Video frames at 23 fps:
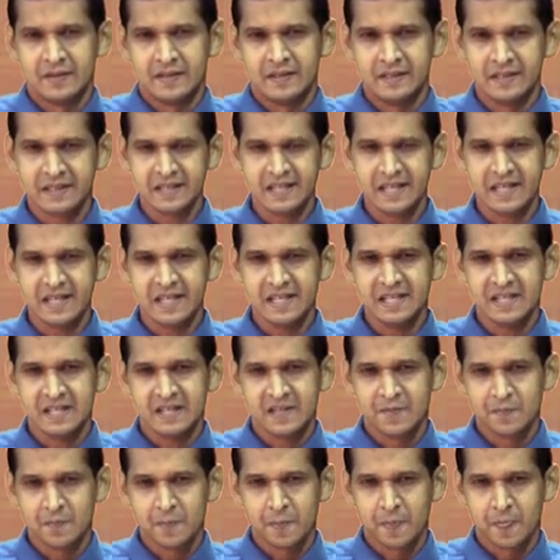Again,
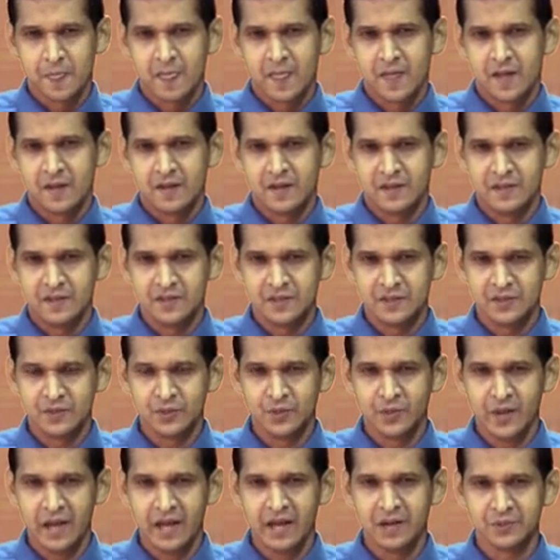
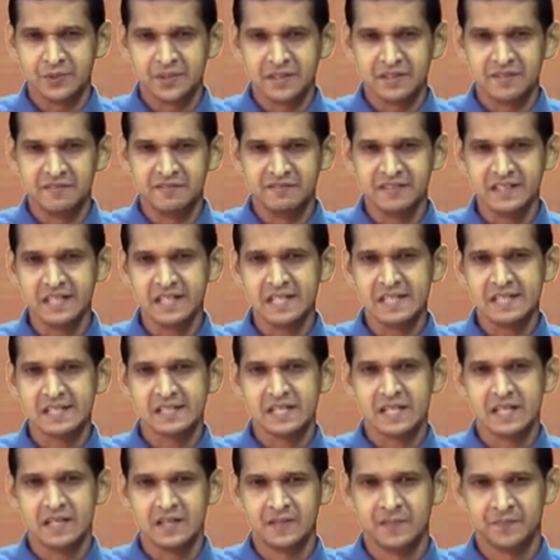you have the
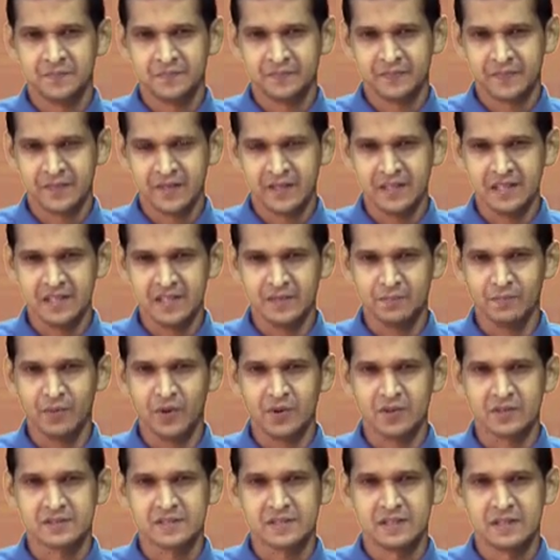words in a
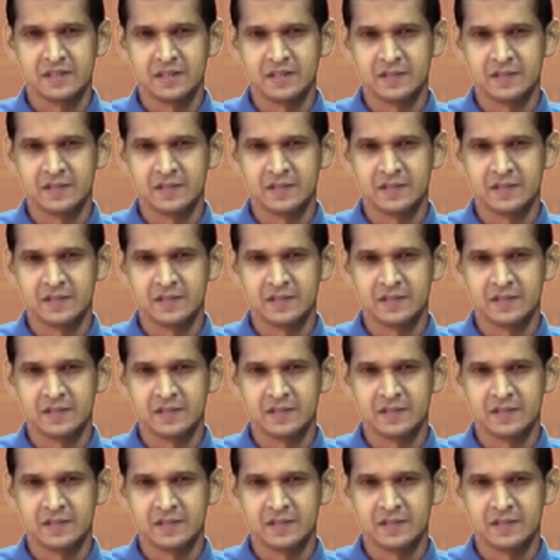box.